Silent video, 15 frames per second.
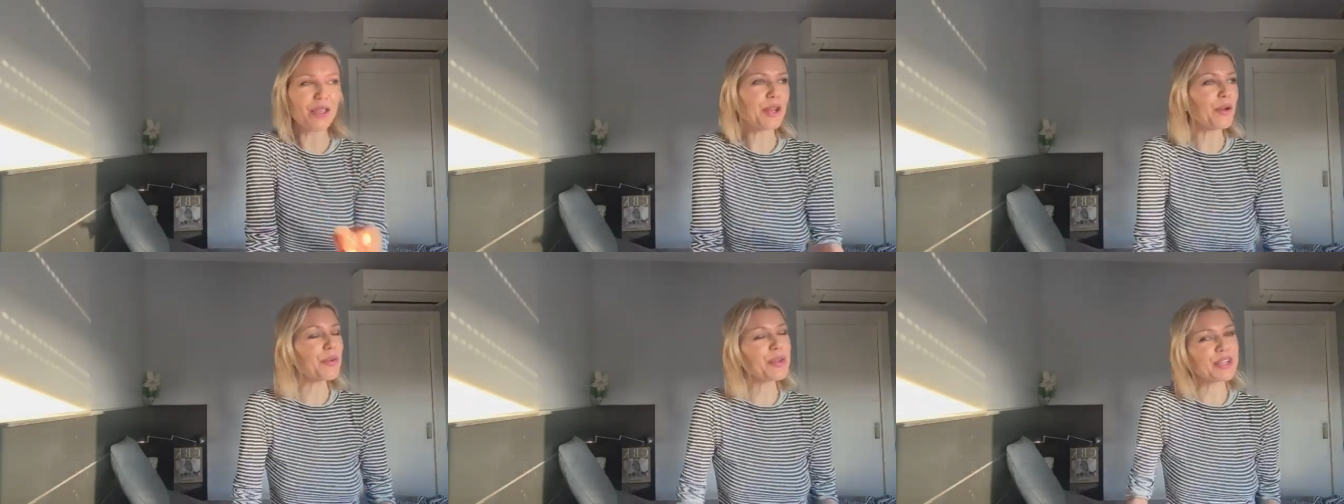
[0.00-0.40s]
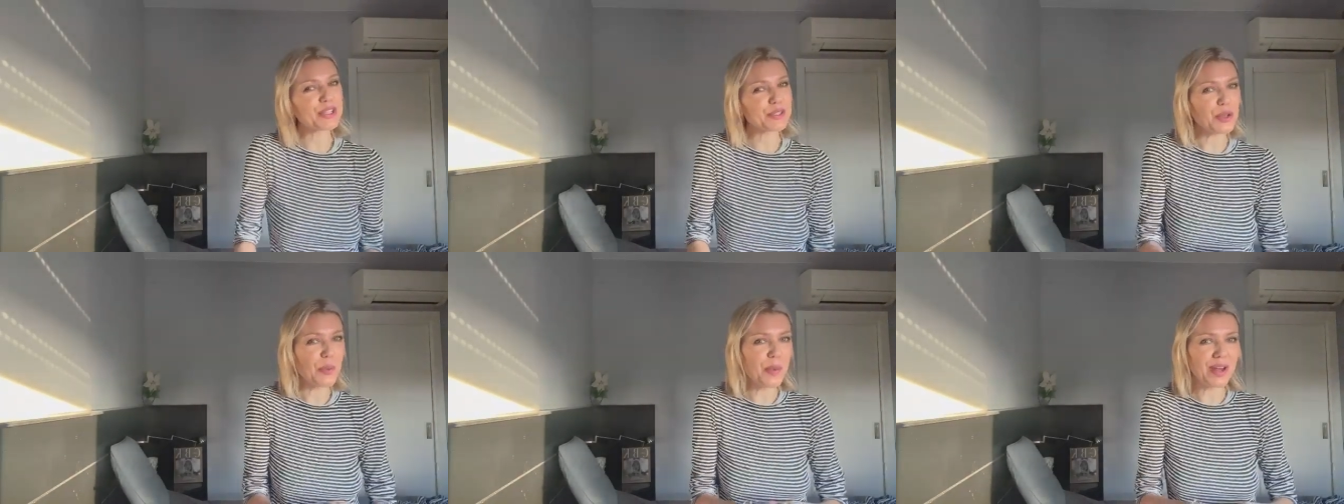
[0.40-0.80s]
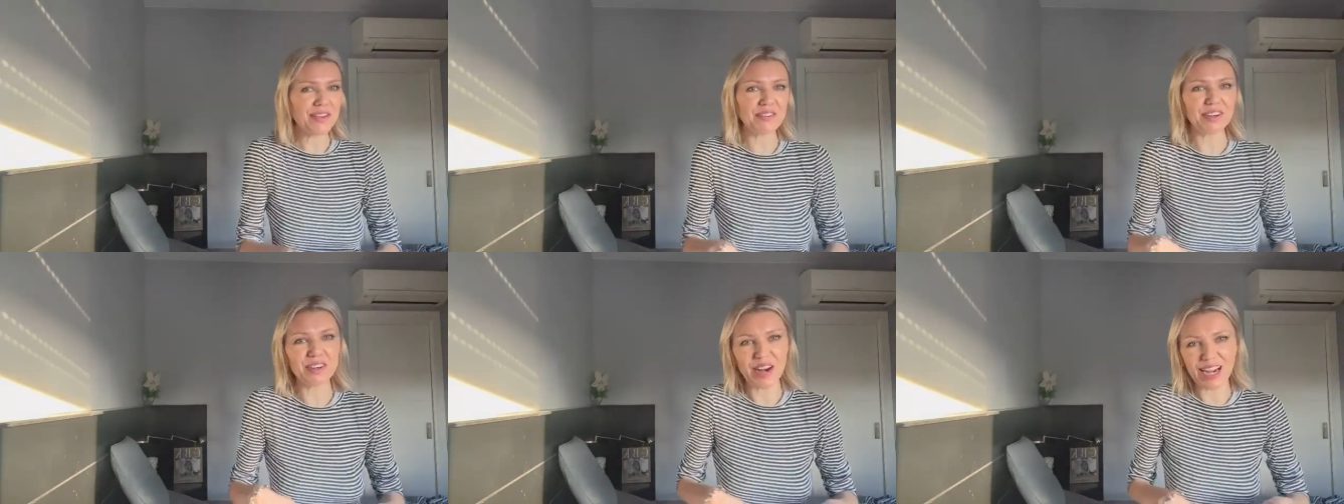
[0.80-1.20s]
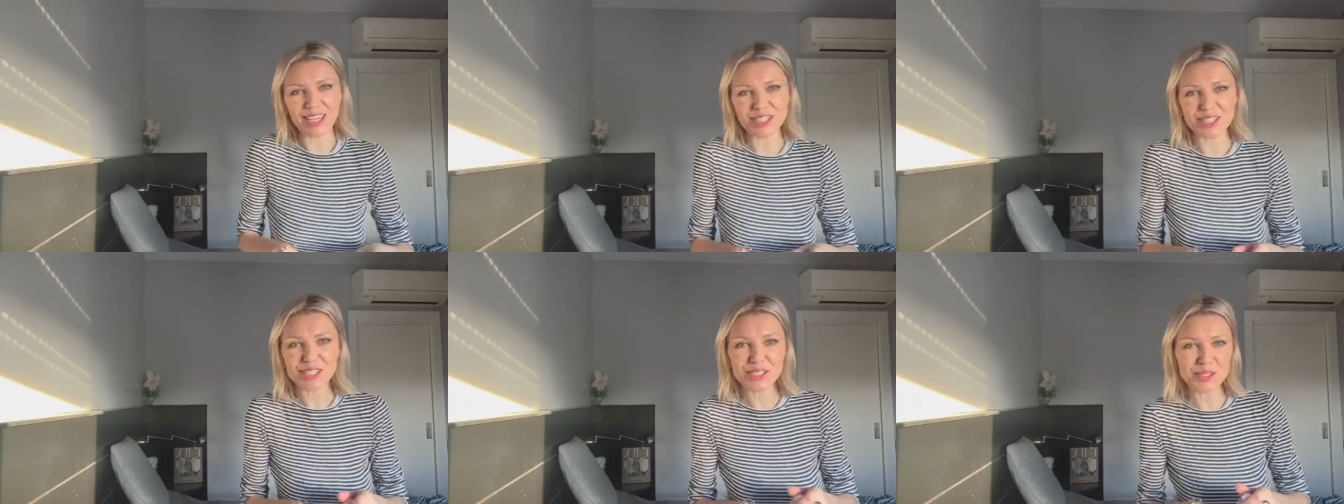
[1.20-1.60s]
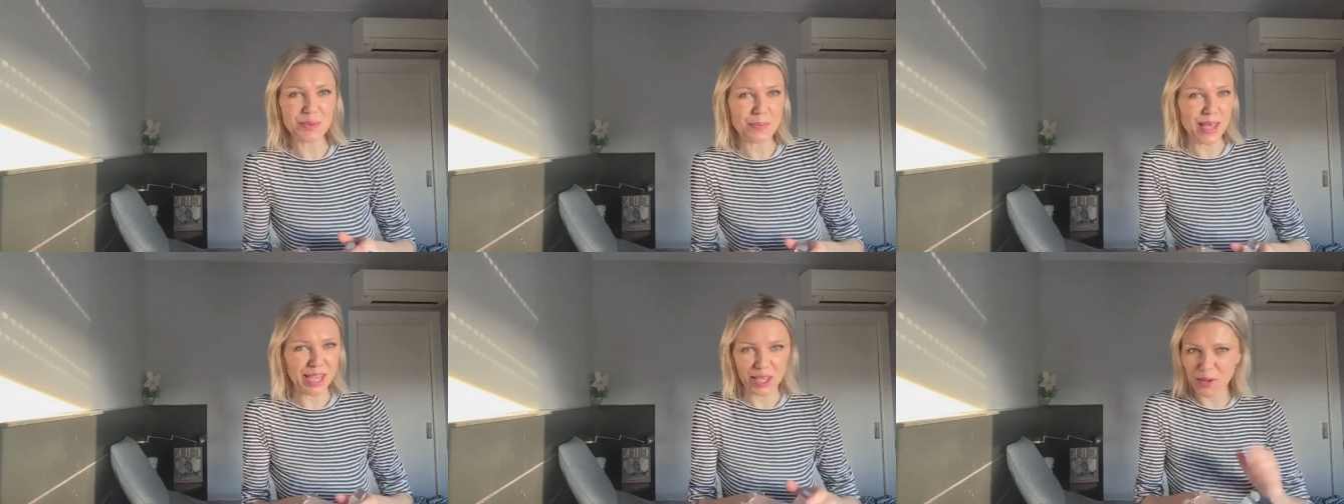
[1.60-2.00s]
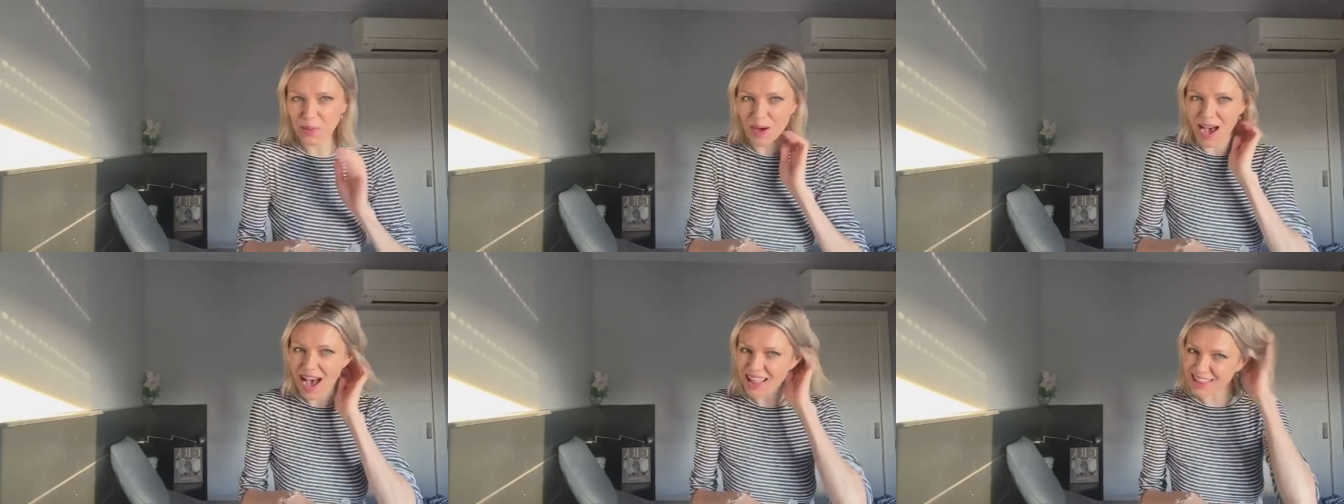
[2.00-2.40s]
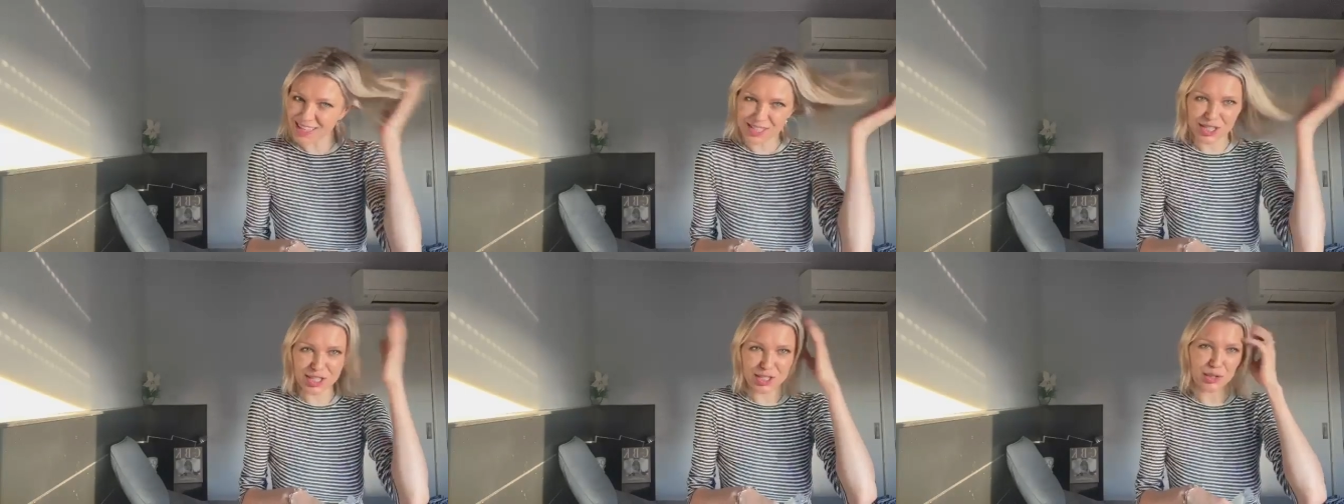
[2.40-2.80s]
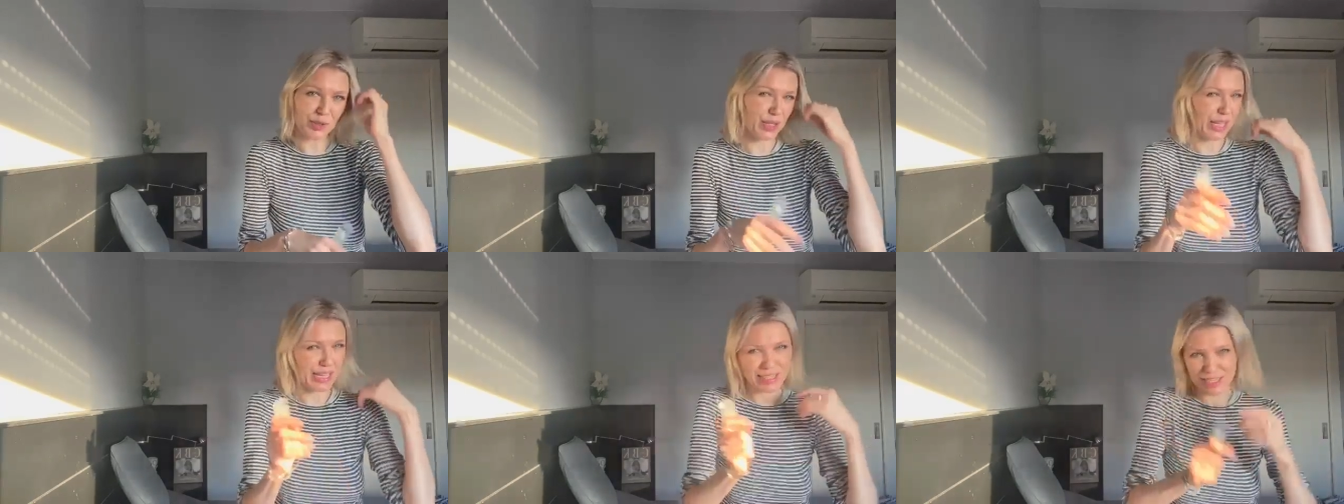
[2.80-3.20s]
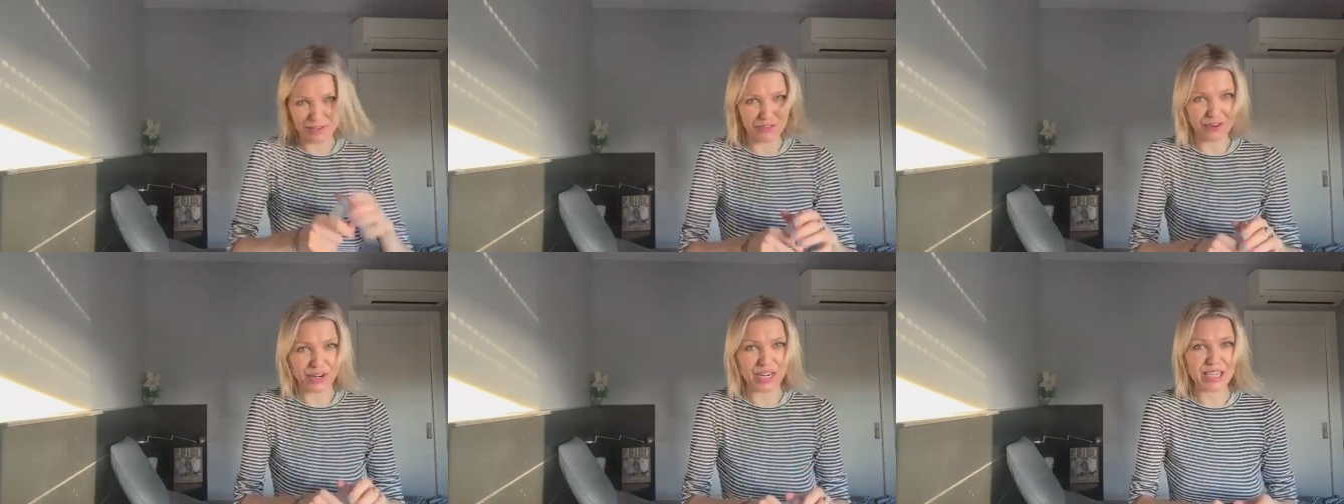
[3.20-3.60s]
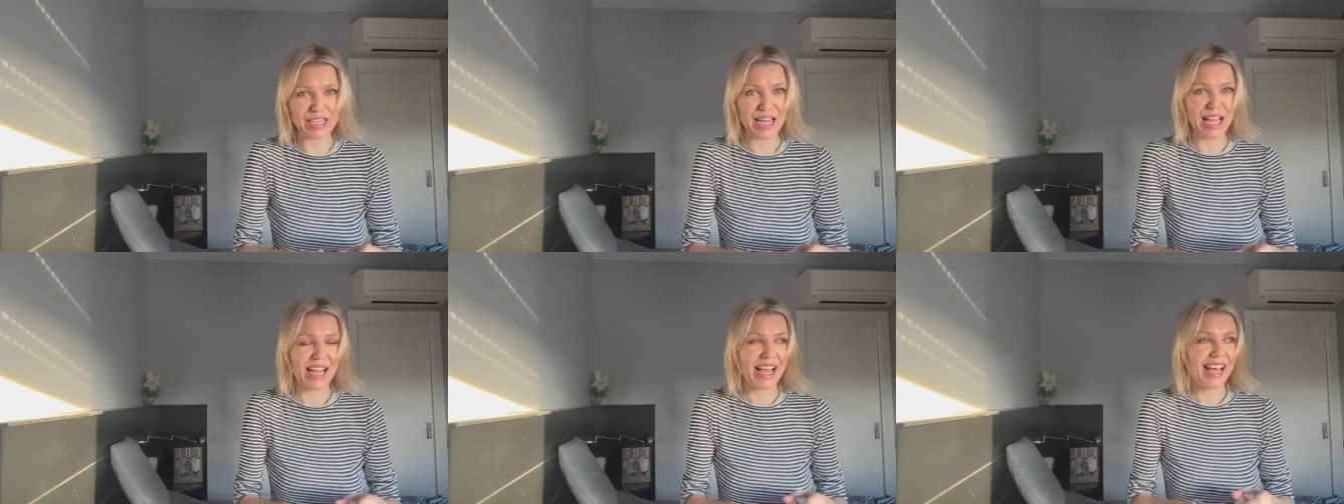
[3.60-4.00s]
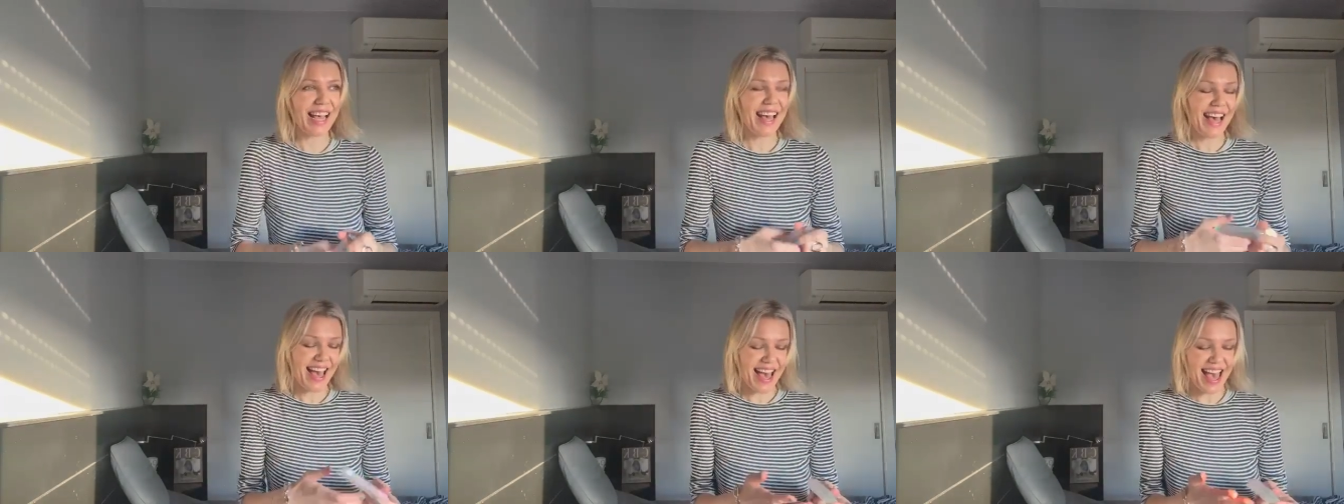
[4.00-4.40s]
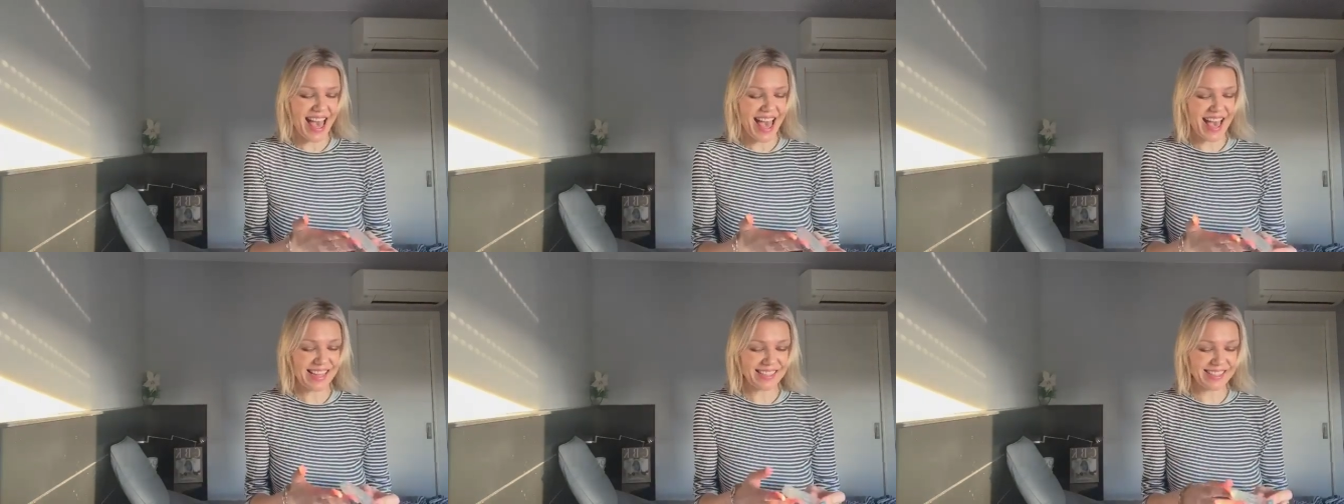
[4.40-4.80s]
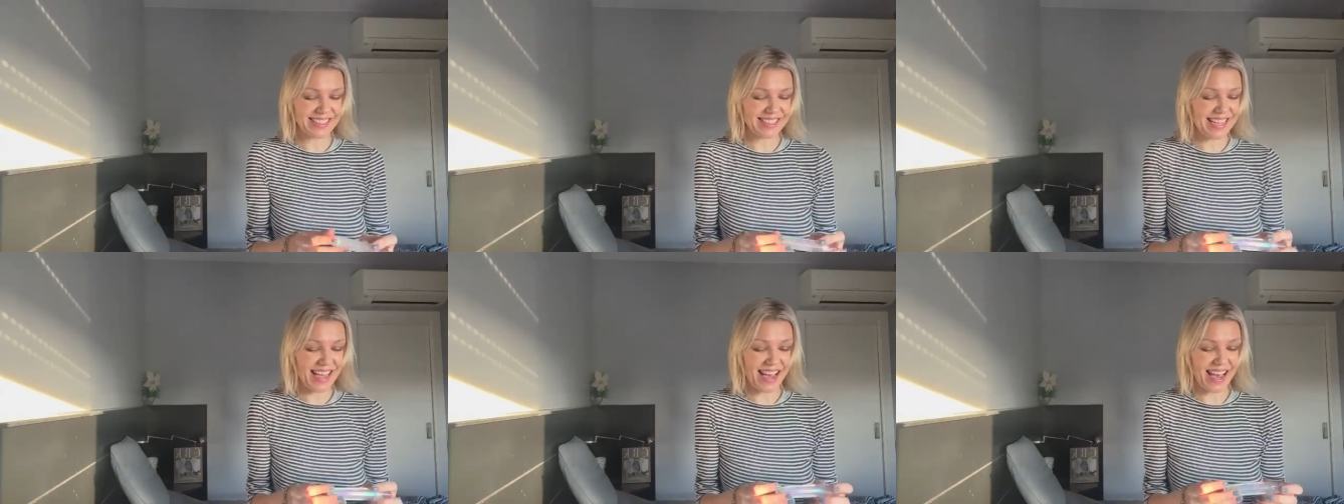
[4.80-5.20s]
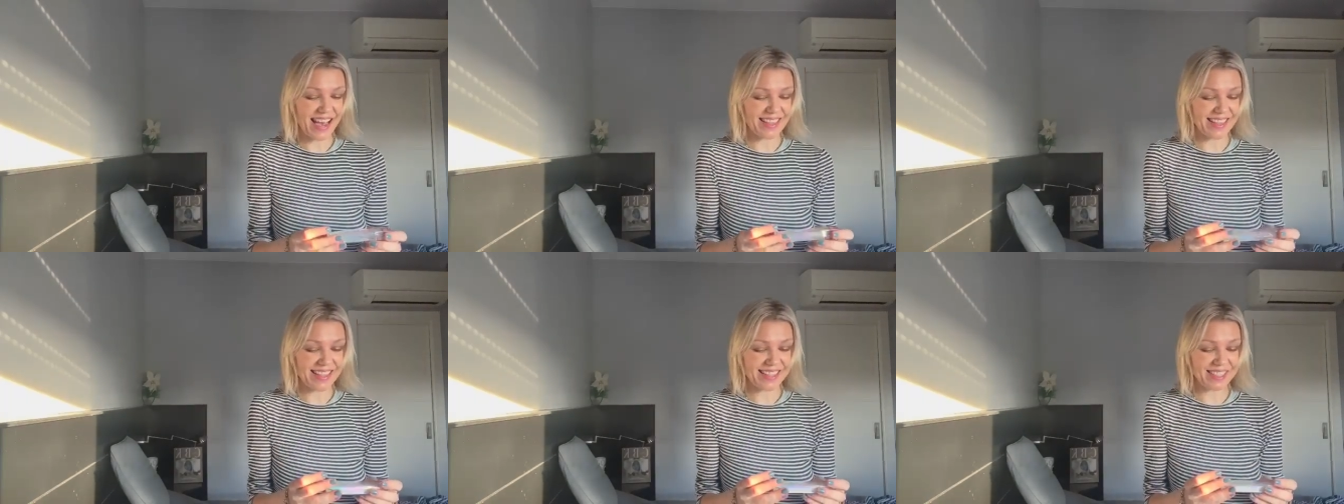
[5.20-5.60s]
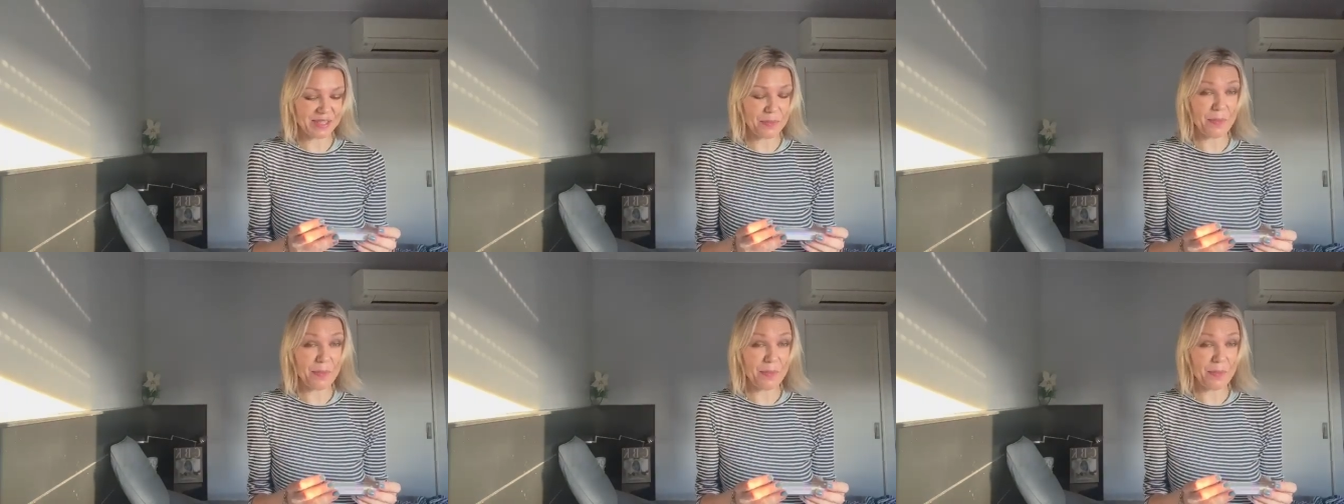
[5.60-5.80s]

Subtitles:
You know, there's so many variations to make your eyelashes look like different. And yeah, I think it's